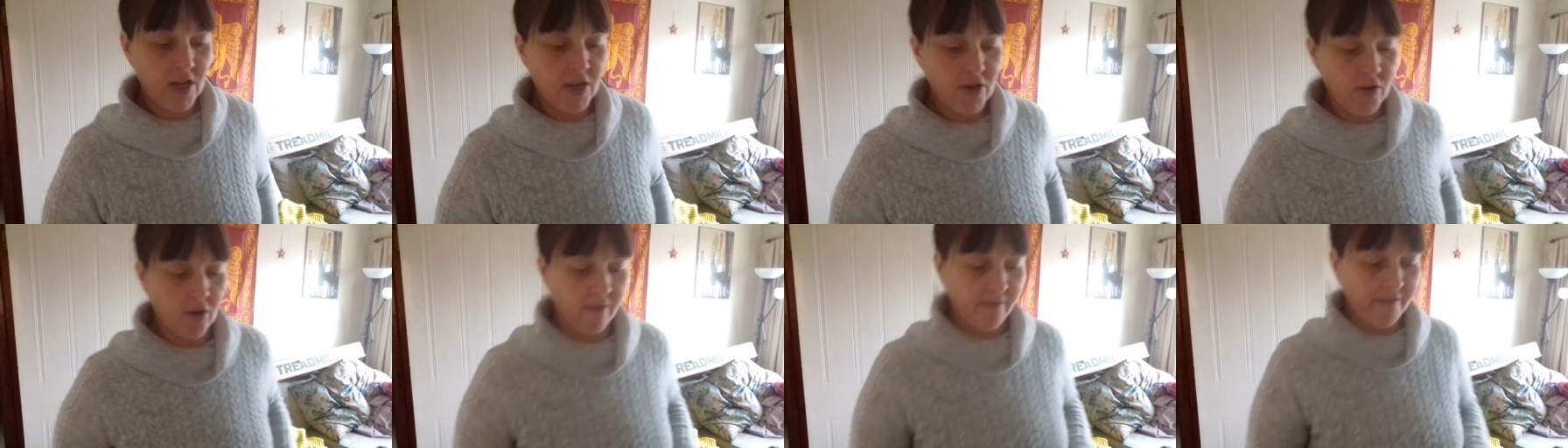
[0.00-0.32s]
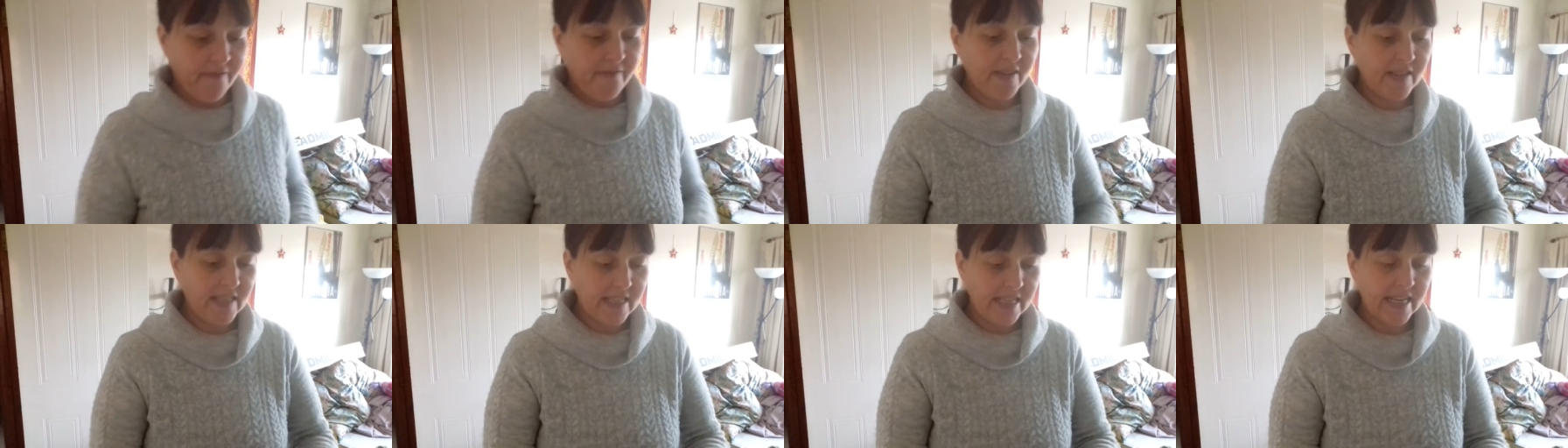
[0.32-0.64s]
not
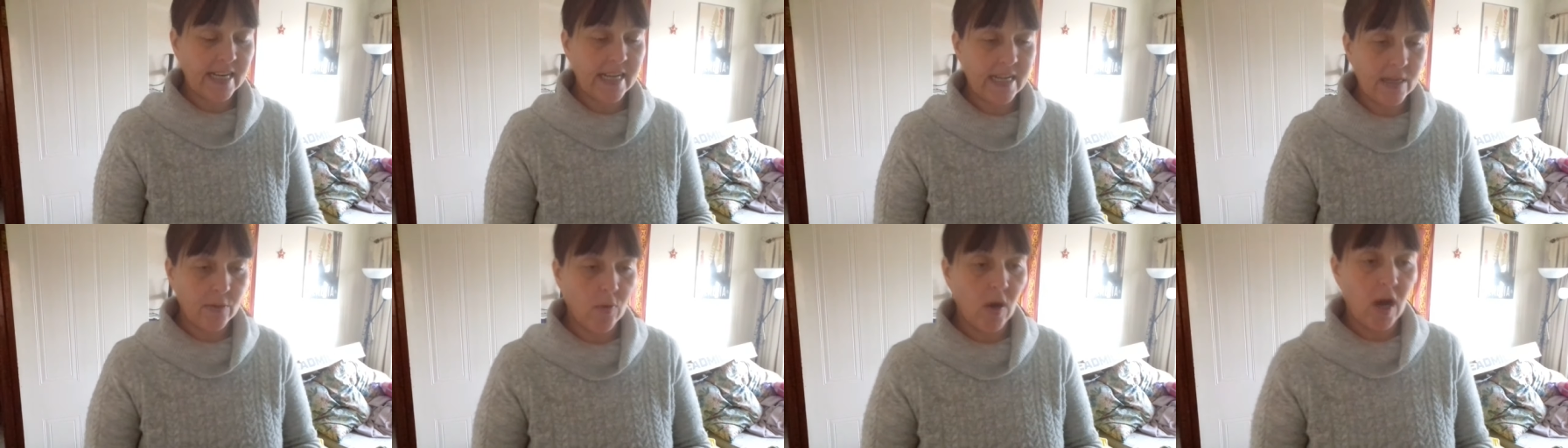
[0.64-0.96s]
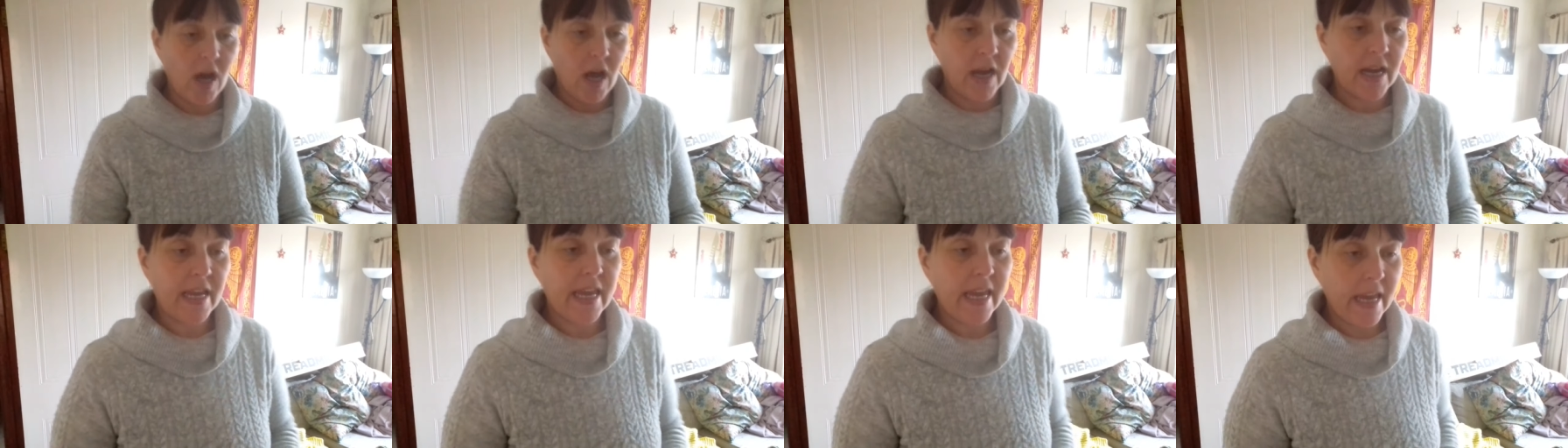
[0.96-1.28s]
physically
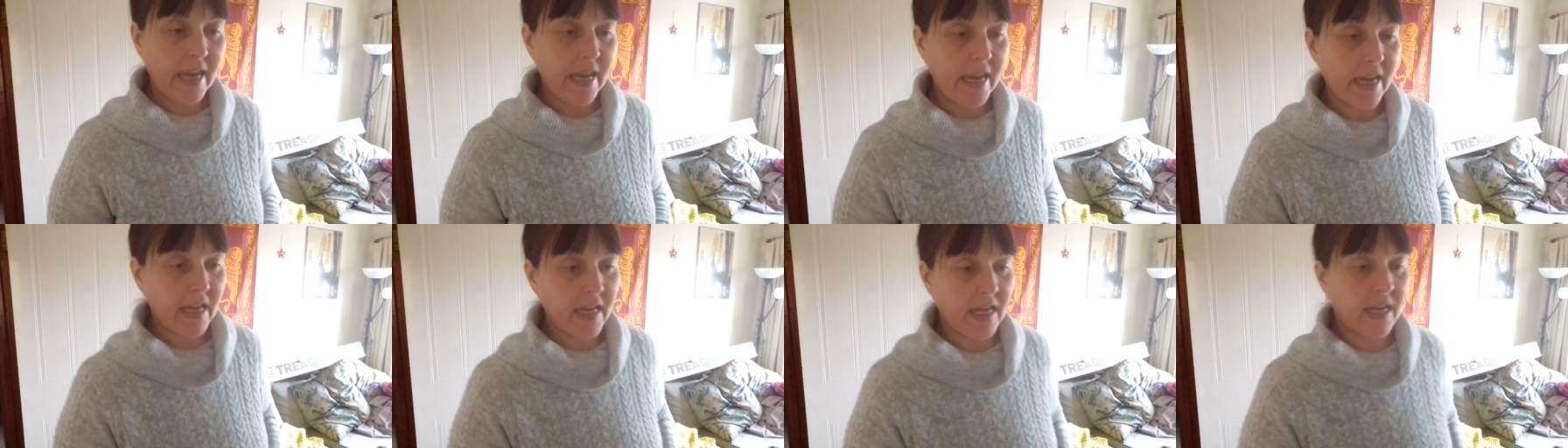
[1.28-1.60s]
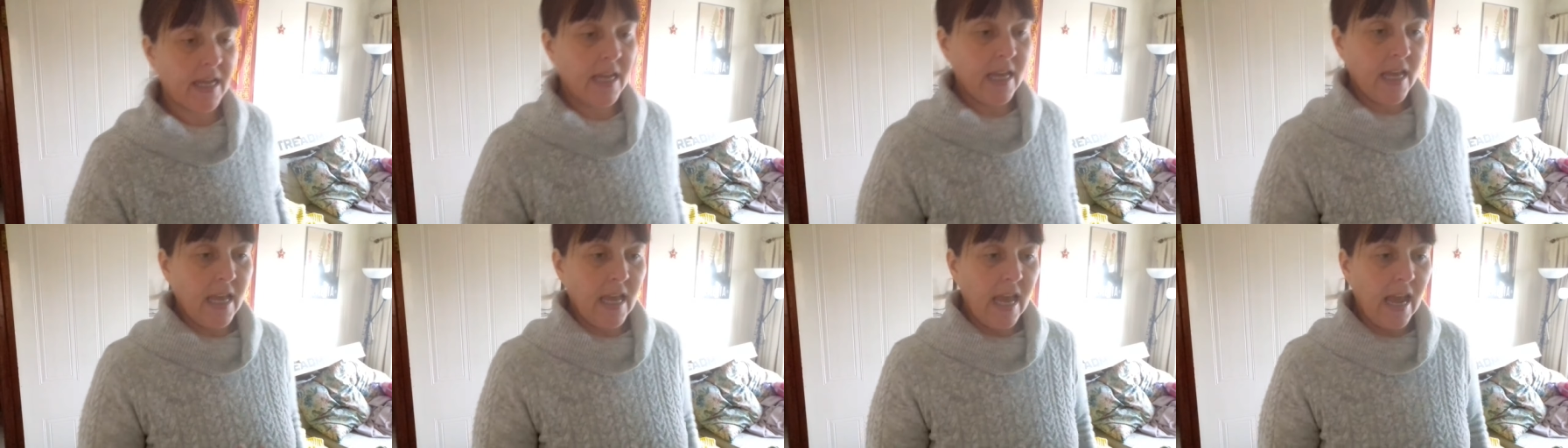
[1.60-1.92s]
working,
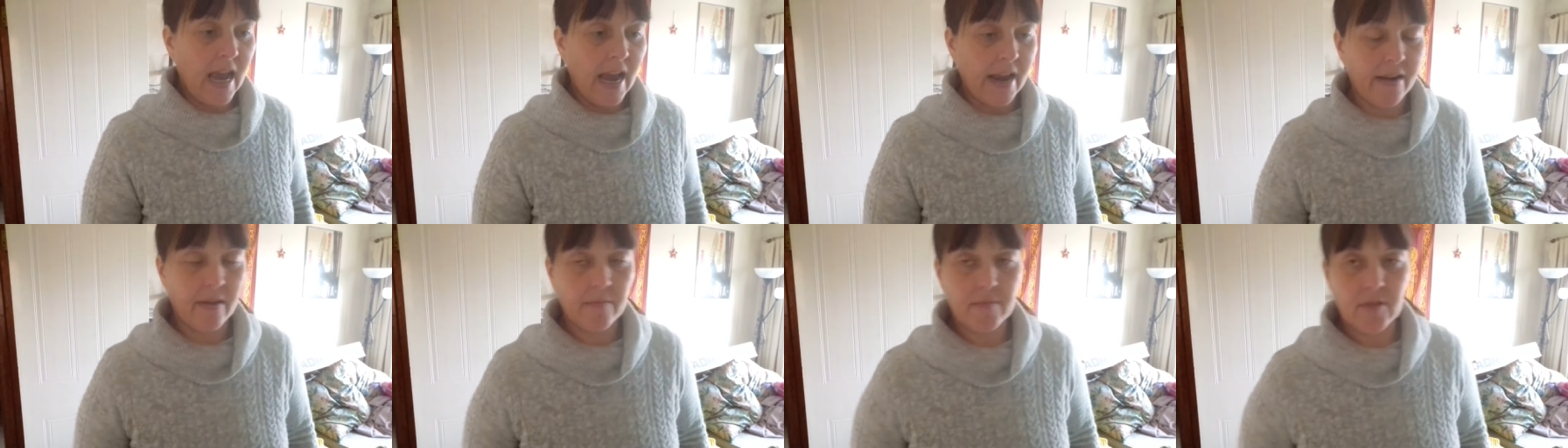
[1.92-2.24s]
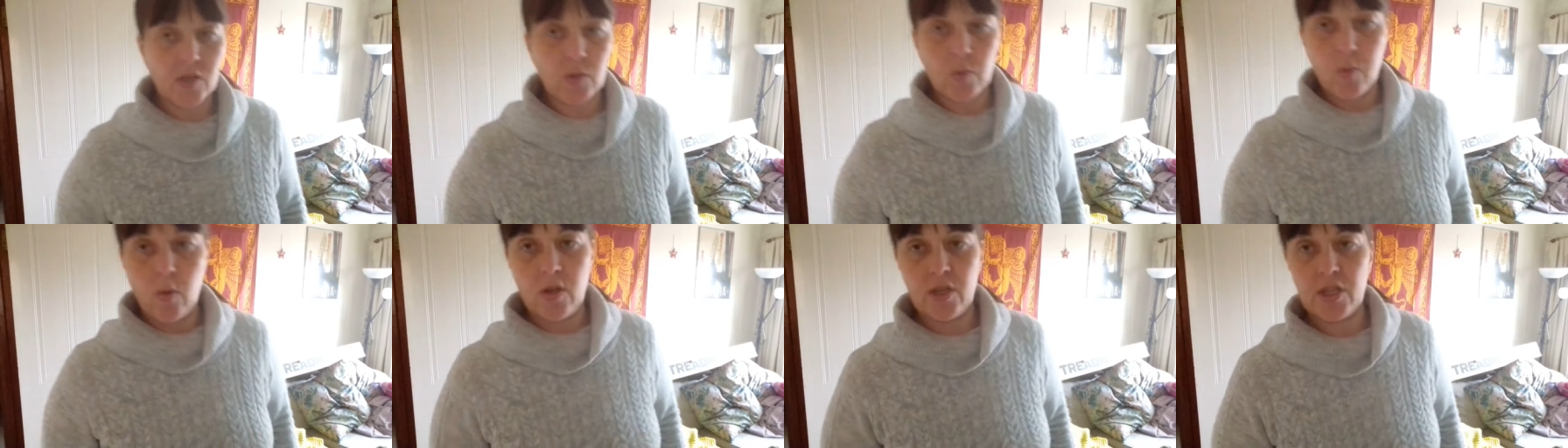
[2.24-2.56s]
and I'm
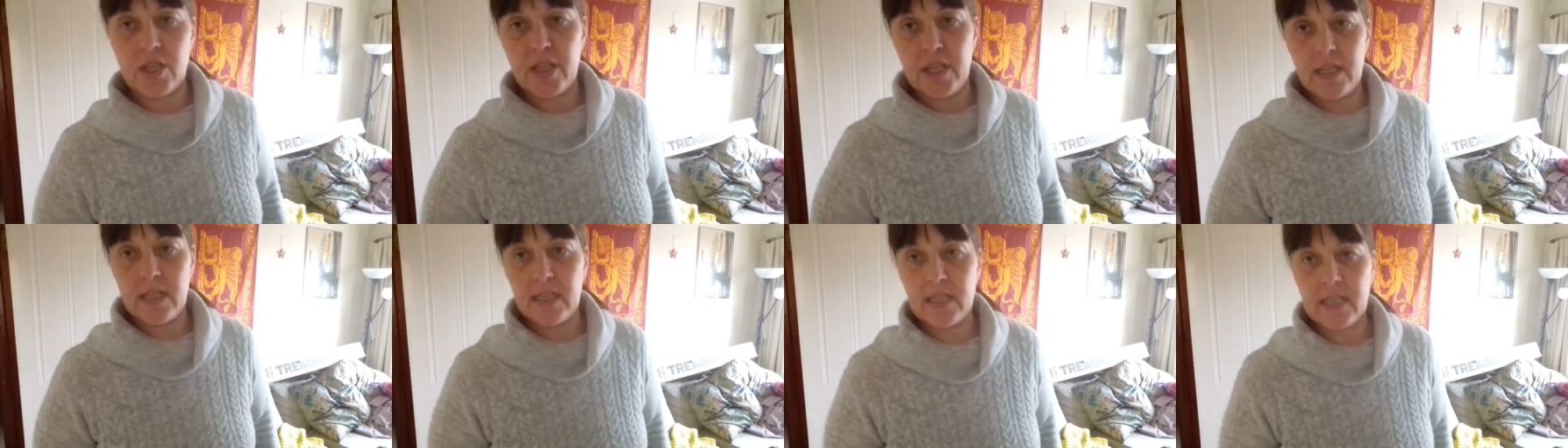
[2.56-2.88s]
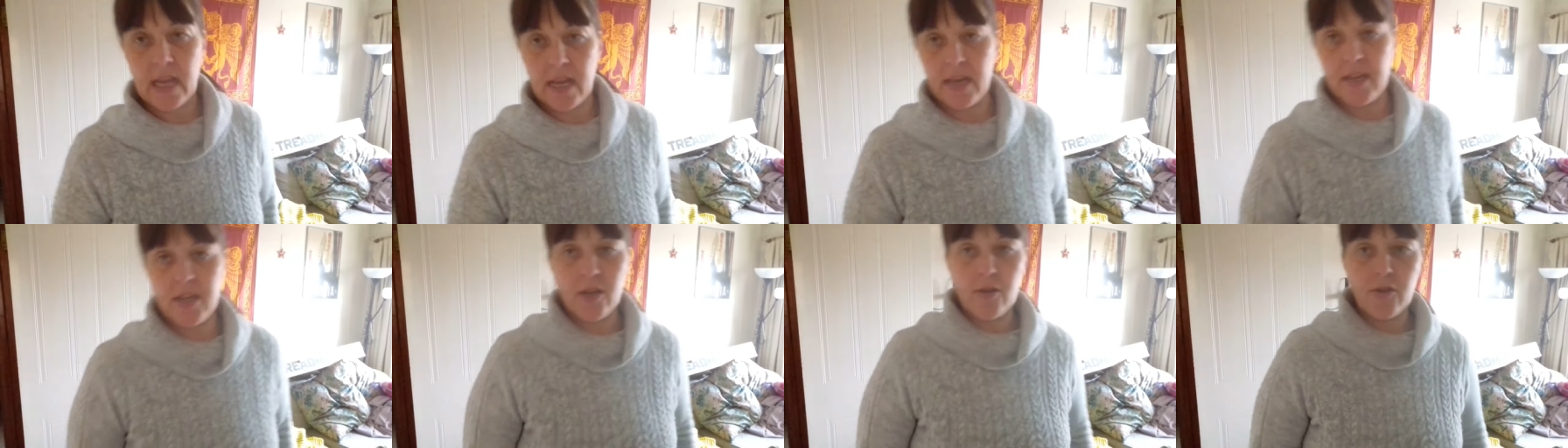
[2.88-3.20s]
just watching,
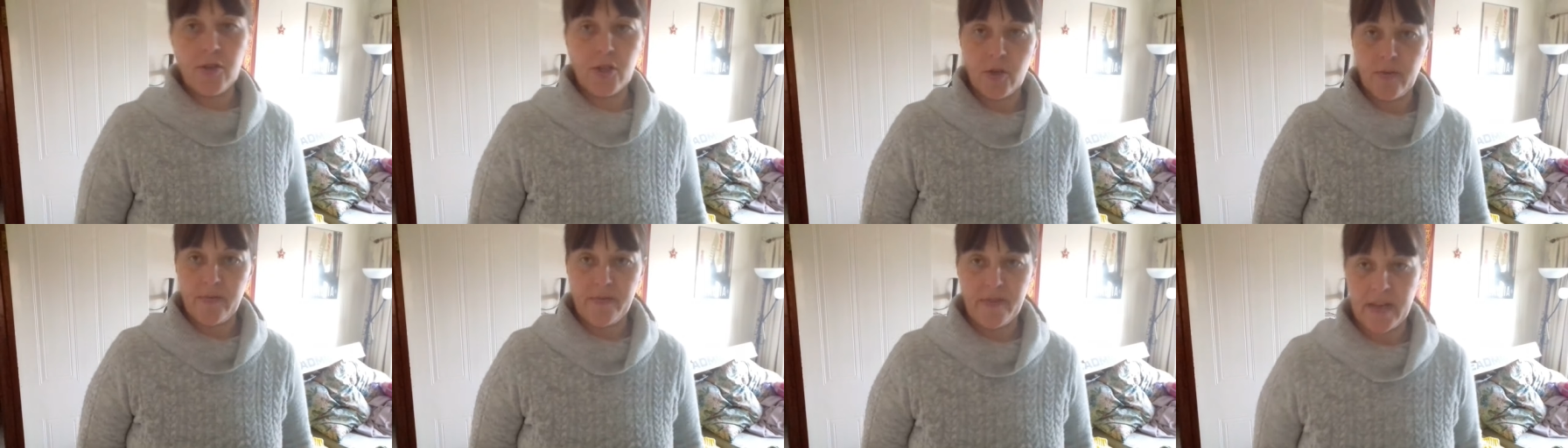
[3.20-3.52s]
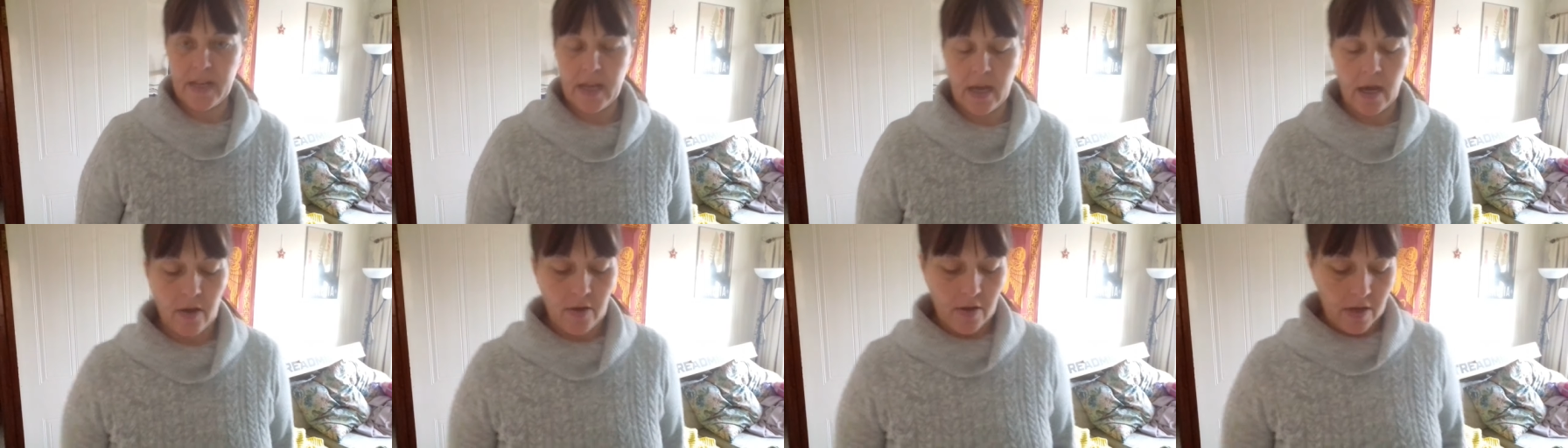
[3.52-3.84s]
say, a YouTube
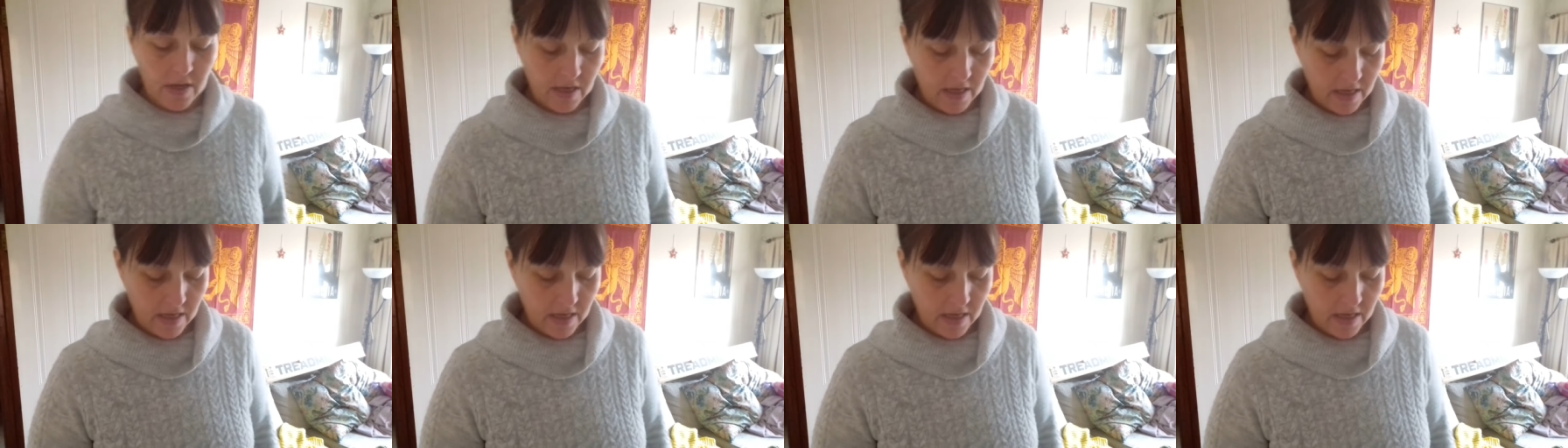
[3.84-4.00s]
video,